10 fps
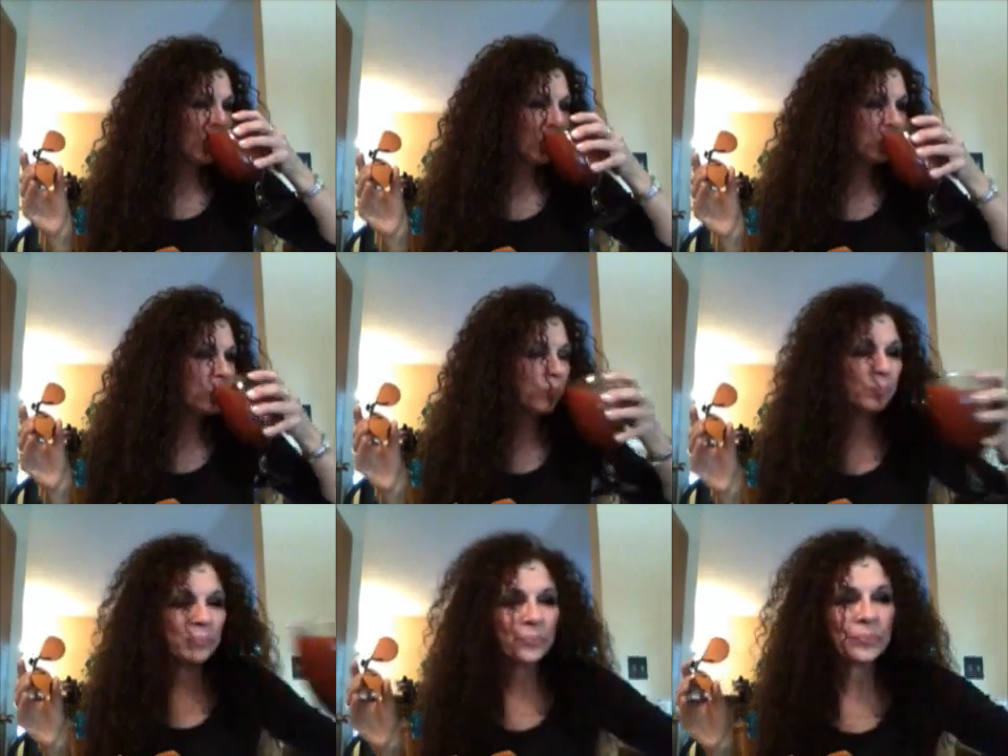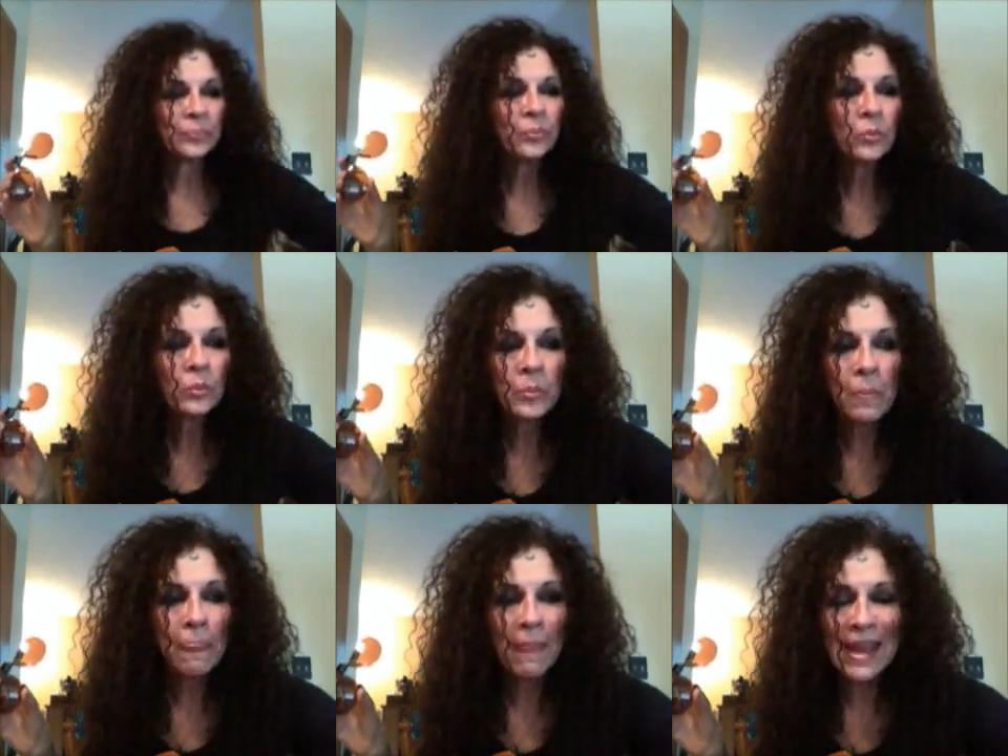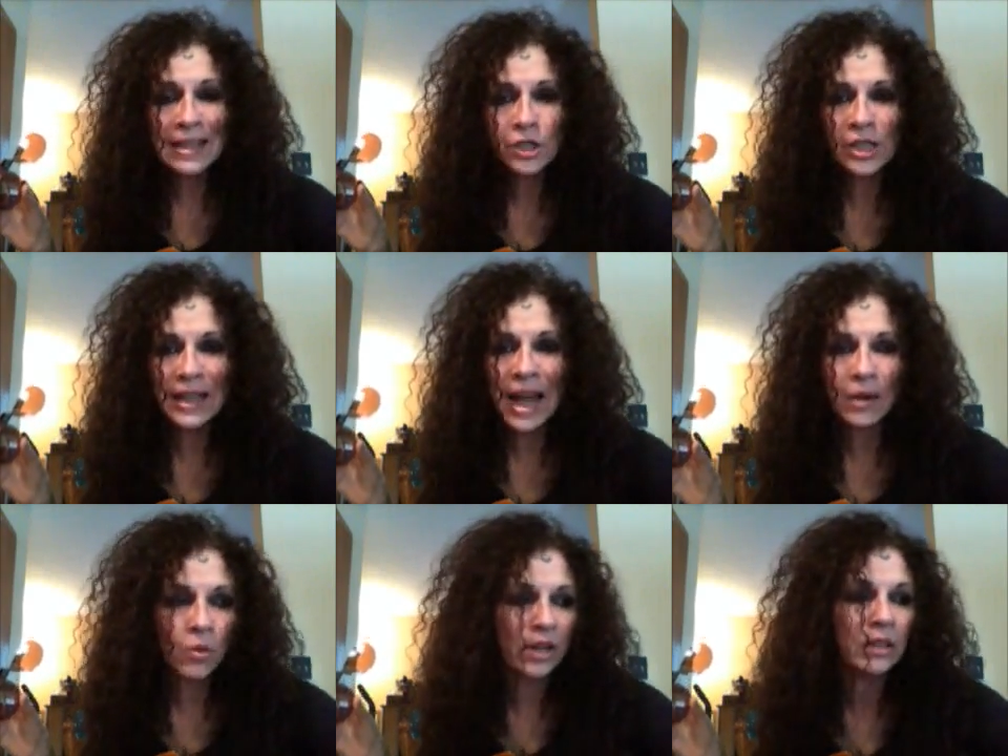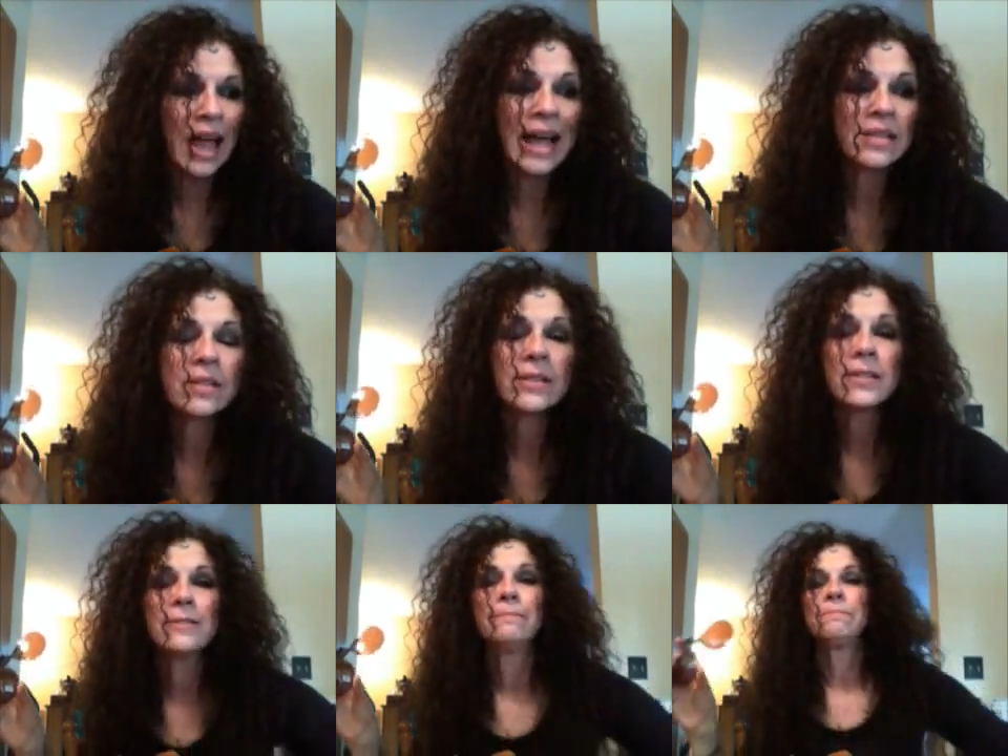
Mm. Actually, I wear glasses,